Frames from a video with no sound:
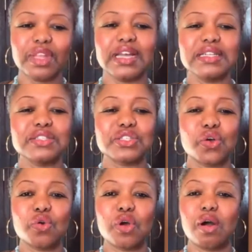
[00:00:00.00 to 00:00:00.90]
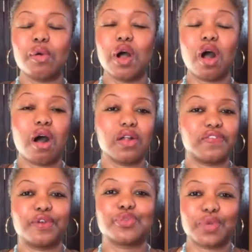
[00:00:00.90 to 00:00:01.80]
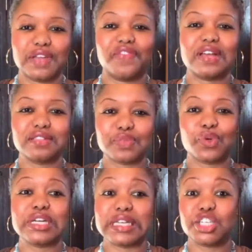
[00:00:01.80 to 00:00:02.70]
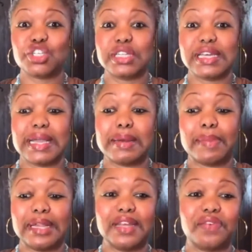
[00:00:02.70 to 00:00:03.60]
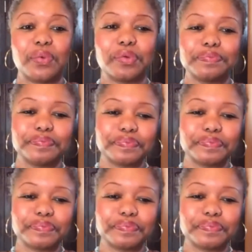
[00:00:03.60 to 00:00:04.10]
And so all of those events were initially in my living room.